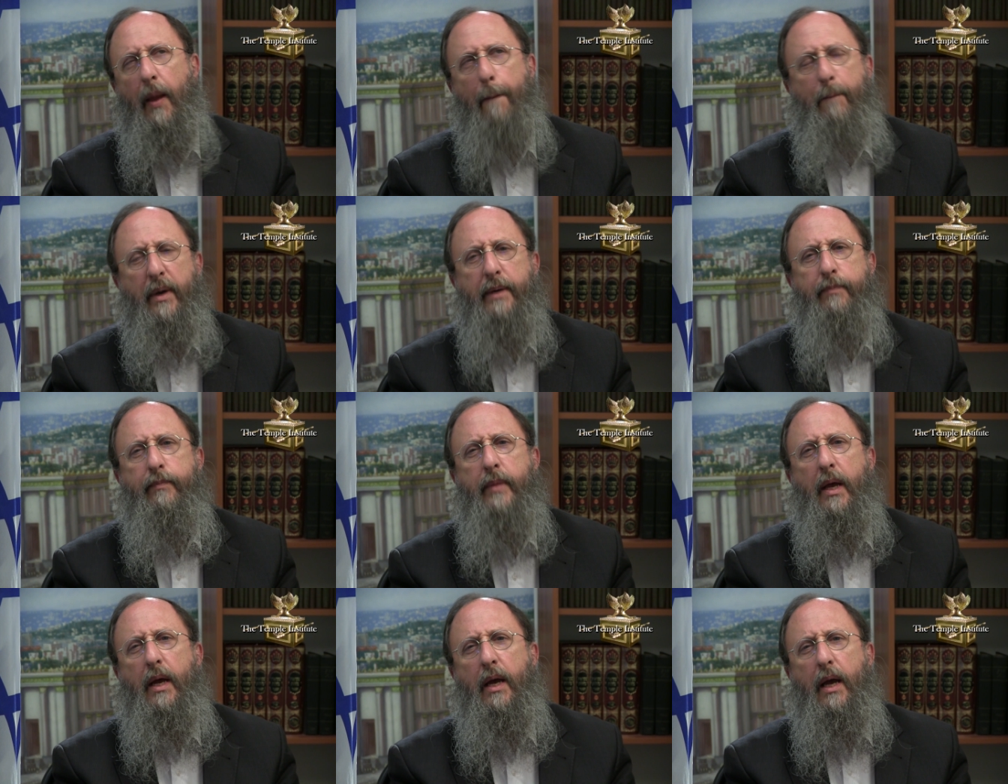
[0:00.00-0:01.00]
But
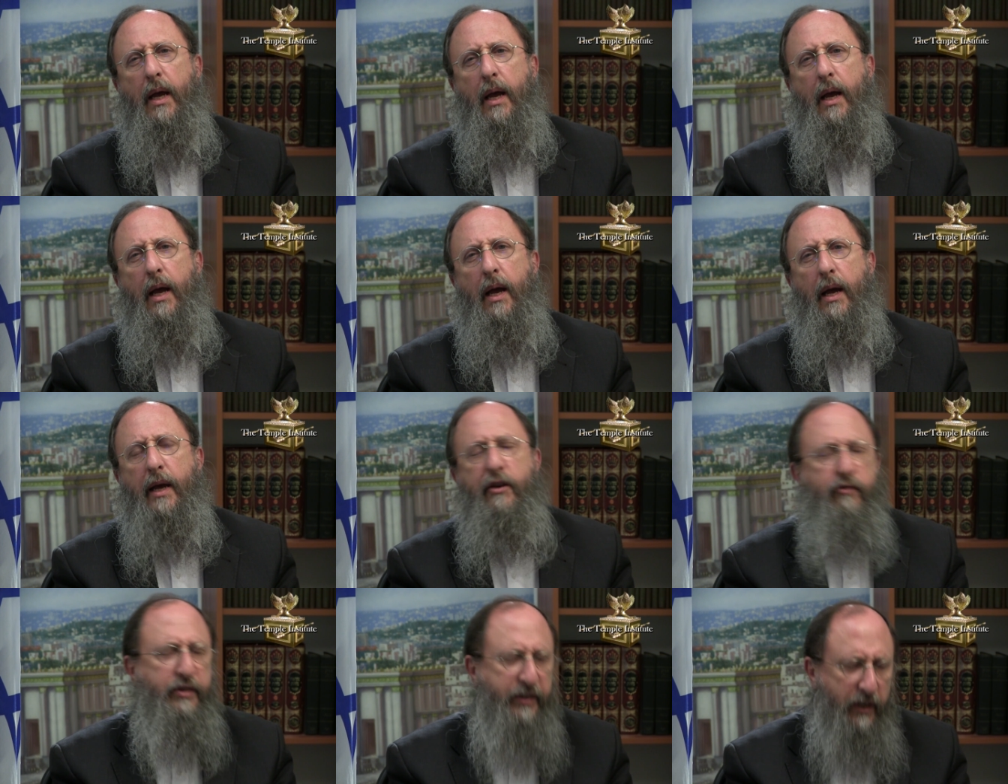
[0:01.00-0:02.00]

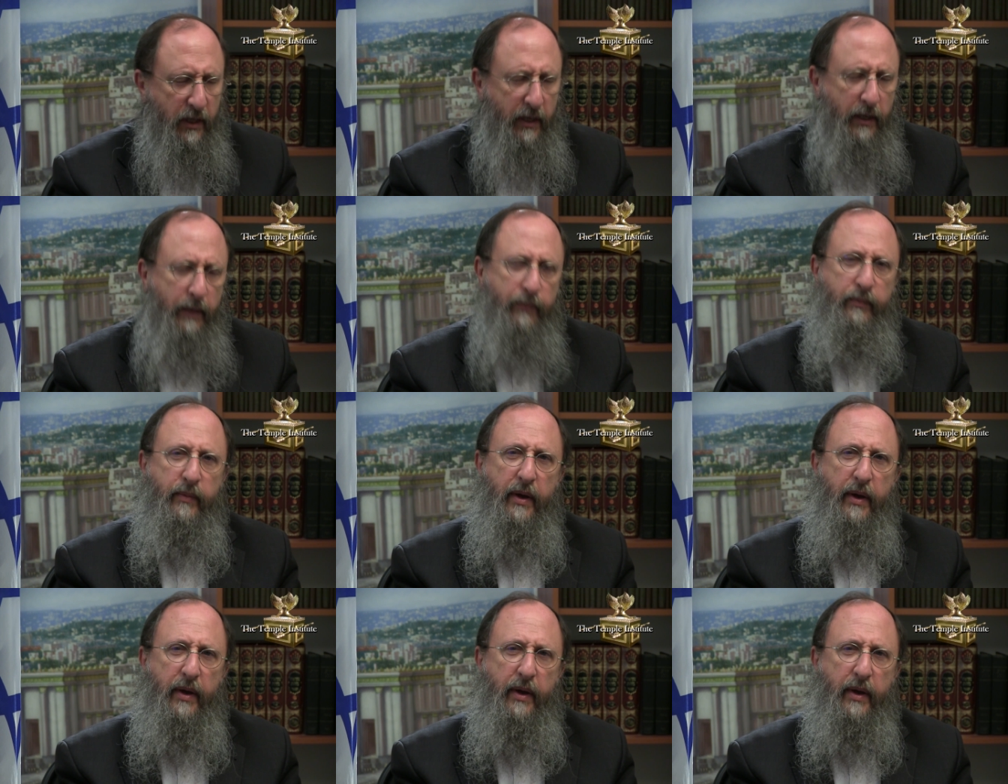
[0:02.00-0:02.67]
interestingly,